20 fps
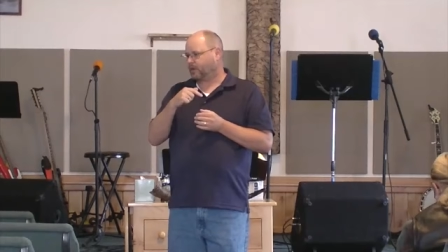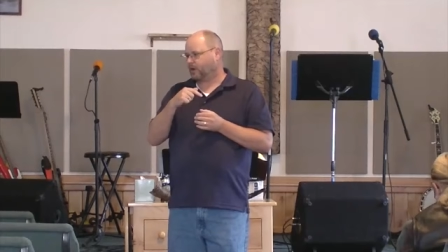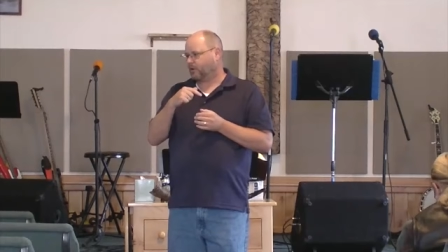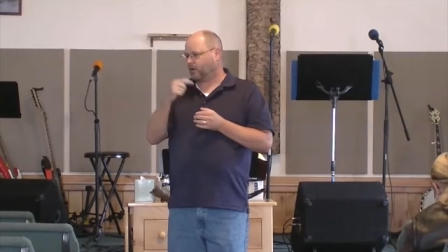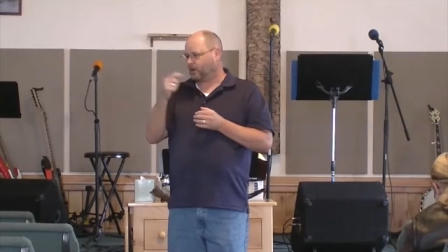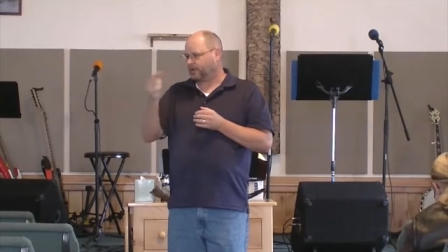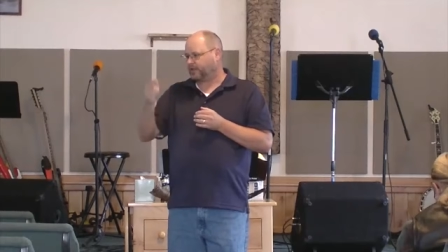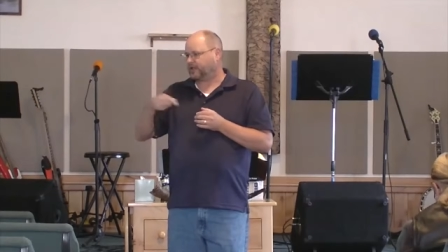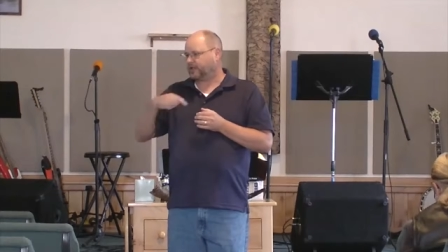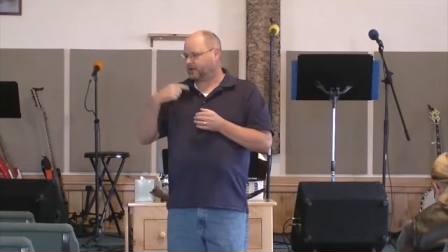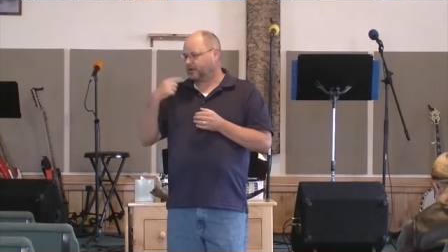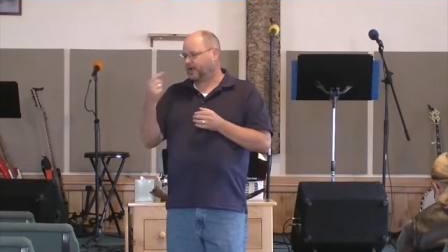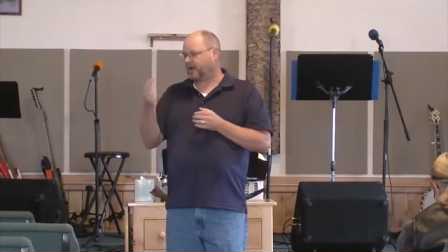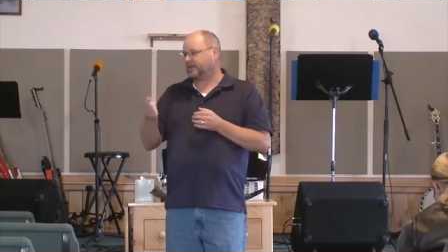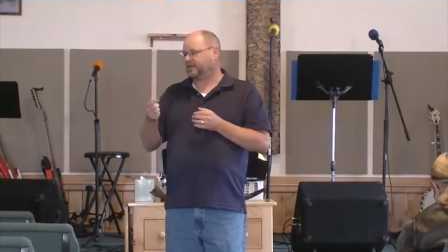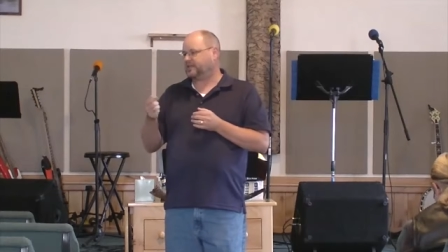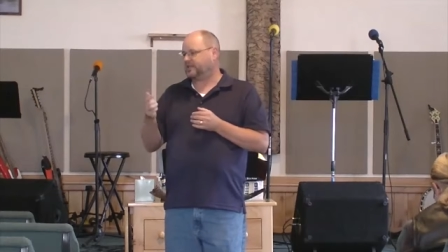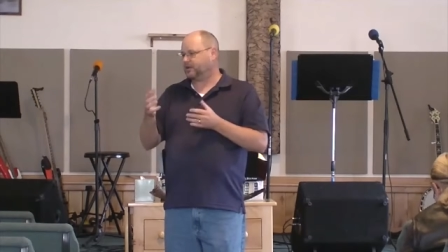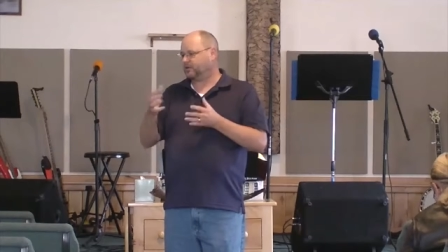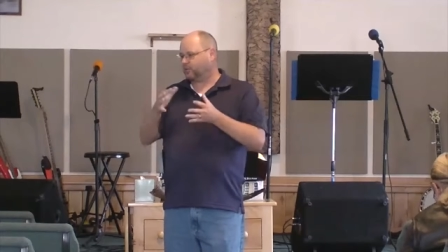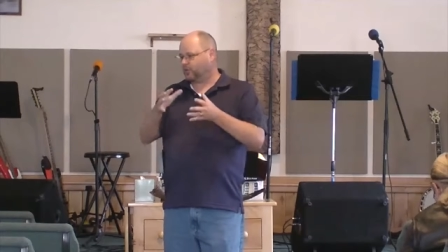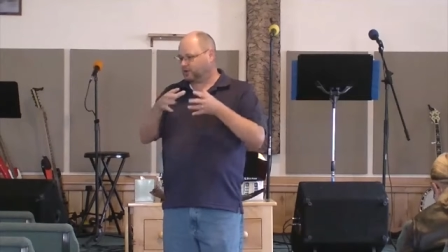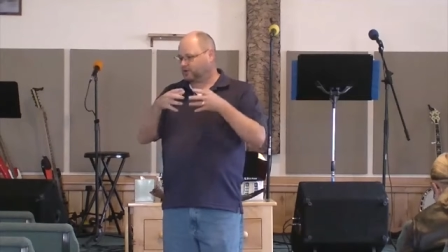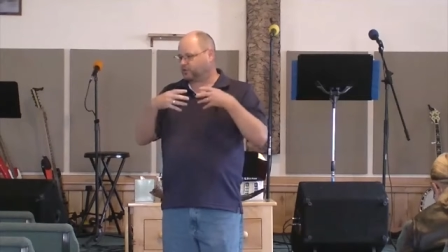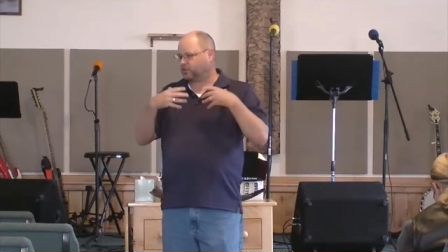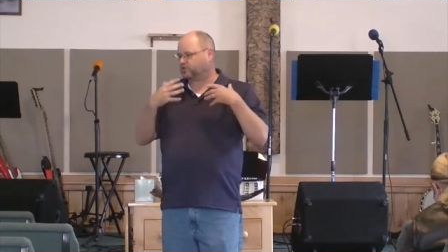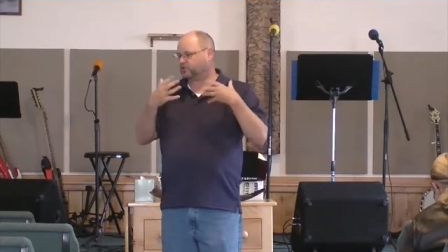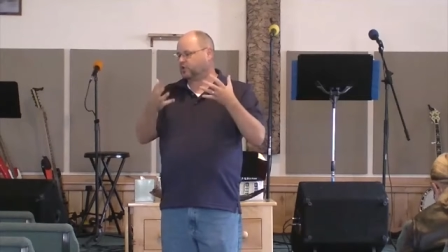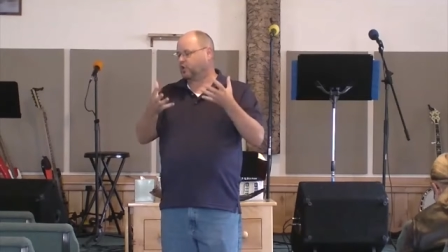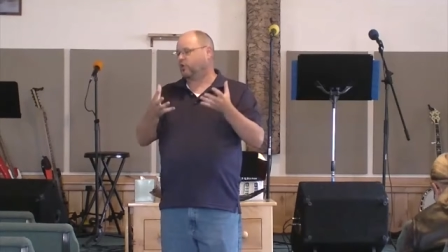I want to get an idea
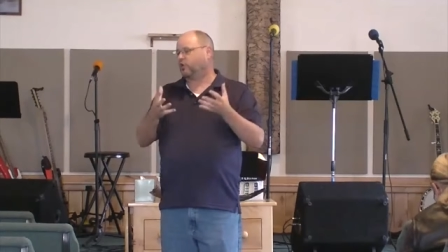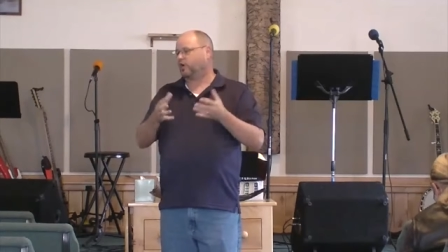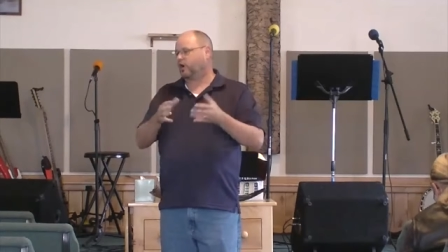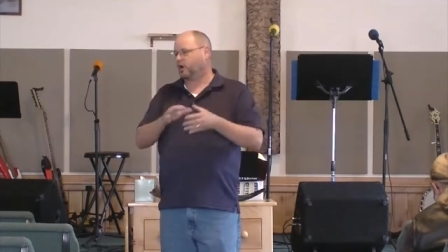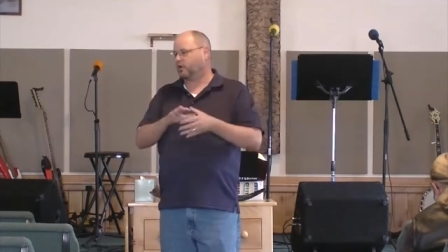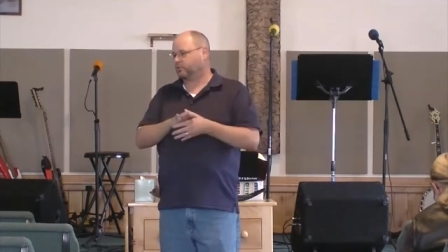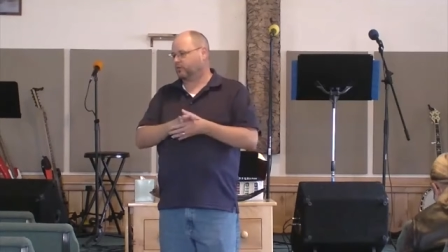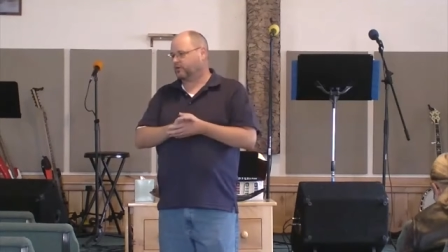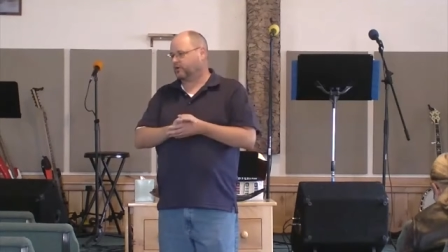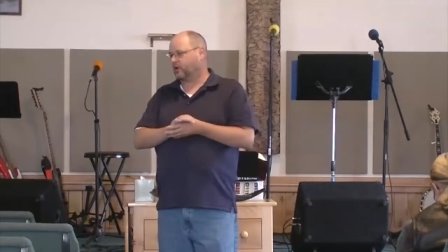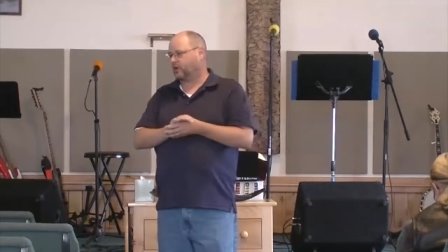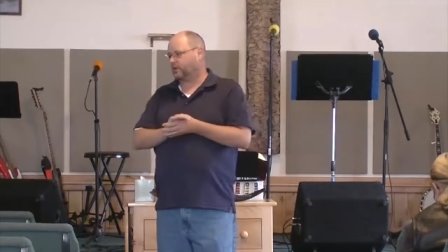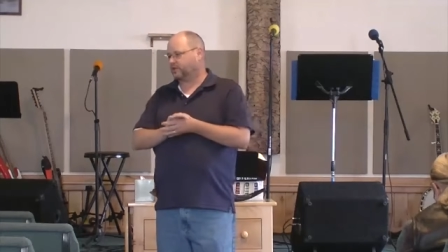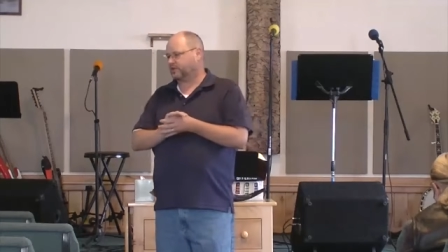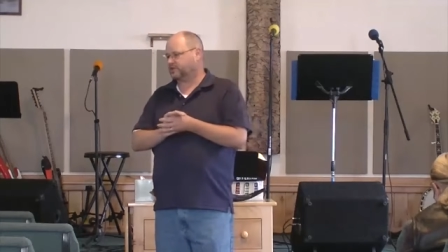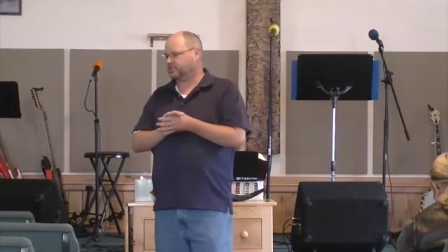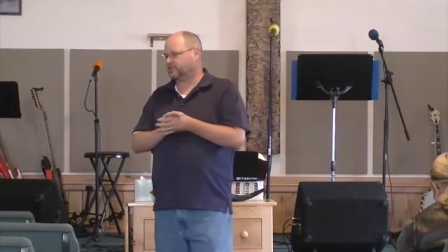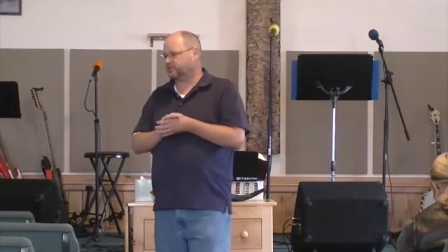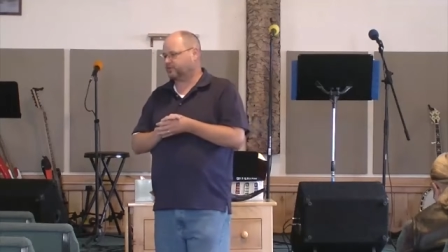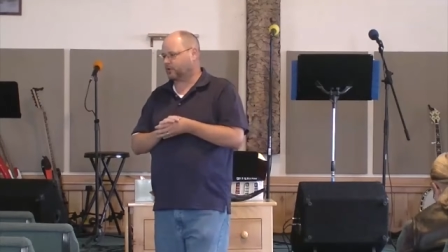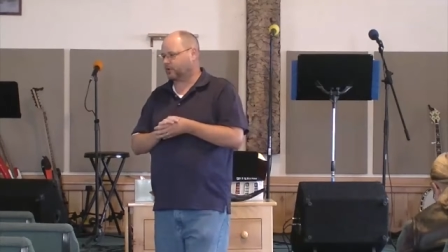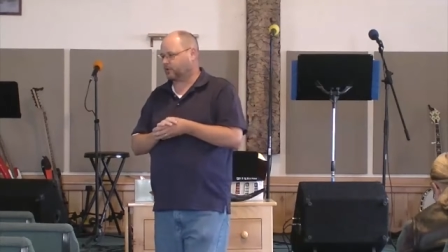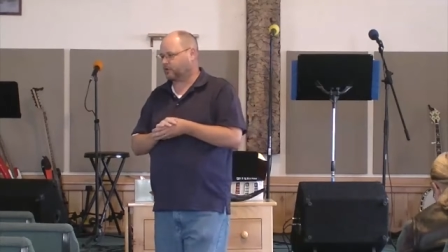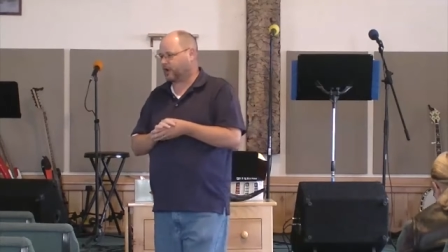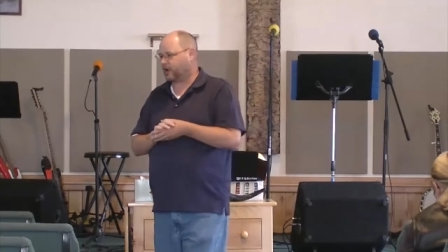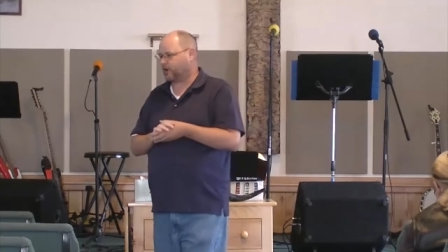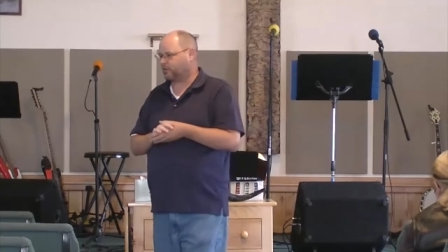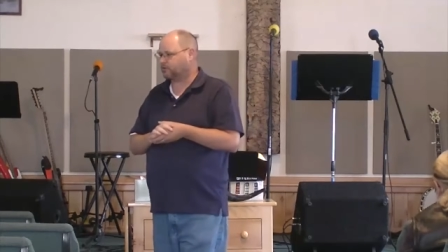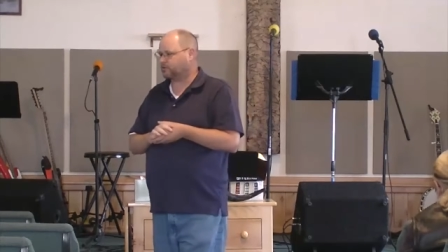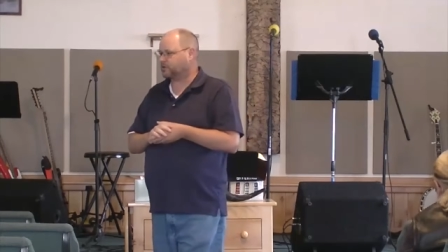what, what's going on with all of these different
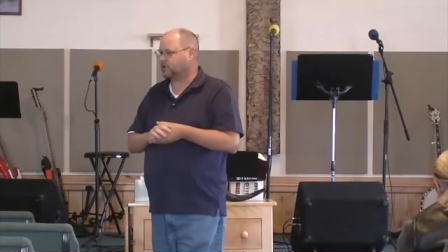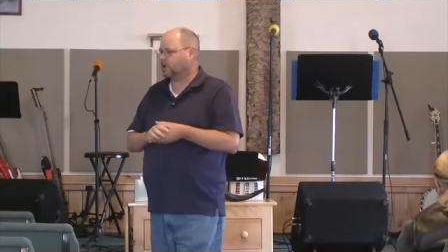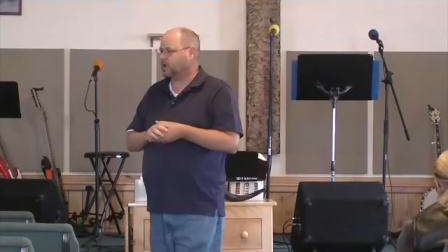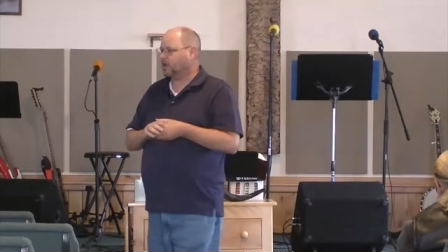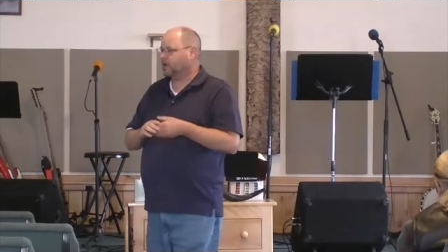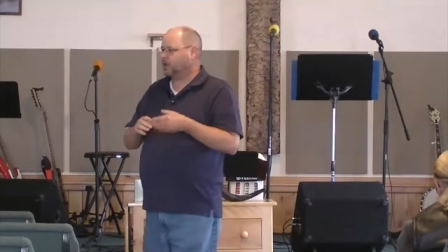crowns.